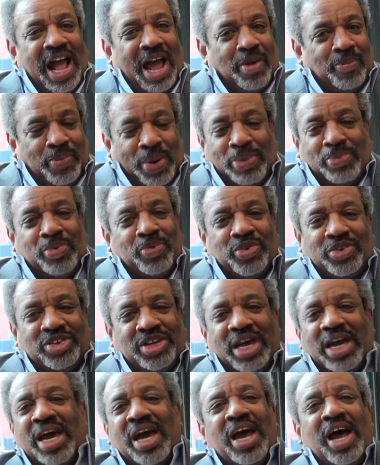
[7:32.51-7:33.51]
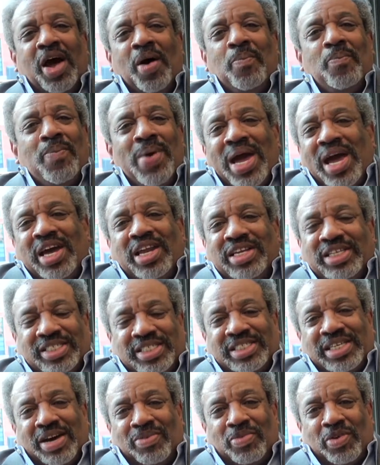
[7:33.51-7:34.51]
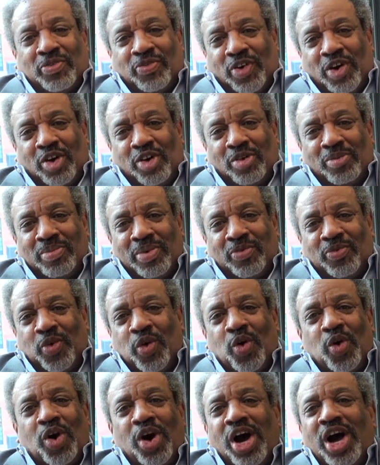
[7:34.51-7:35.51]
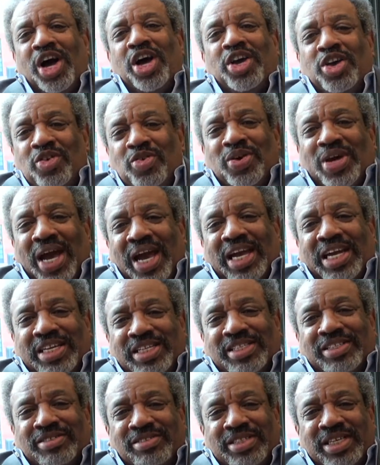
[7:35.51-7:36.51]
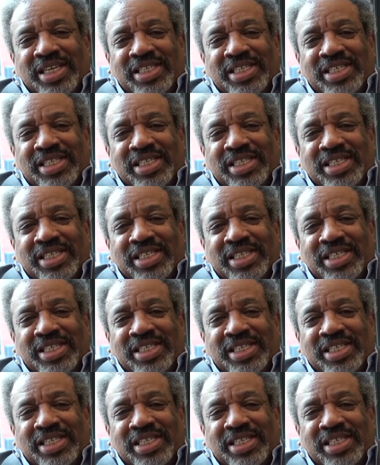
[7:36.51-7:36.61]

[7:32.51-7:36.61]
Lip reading: But before the Wright brothers, we didn't have airplanes.